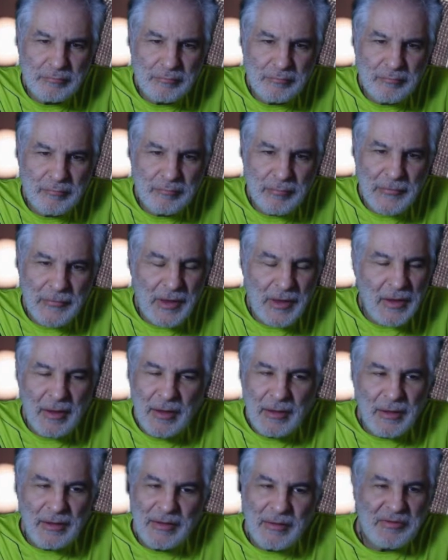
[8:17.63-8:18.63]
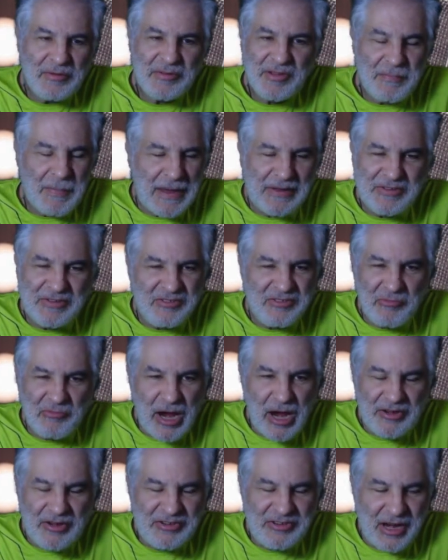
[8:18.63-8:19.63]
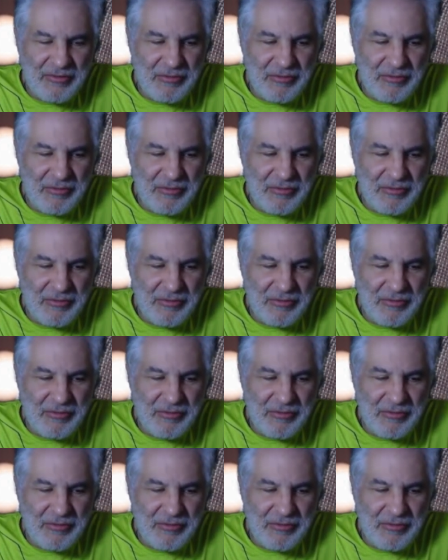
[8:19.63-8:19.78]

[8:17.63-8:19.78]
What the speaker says: It was about the rock genre.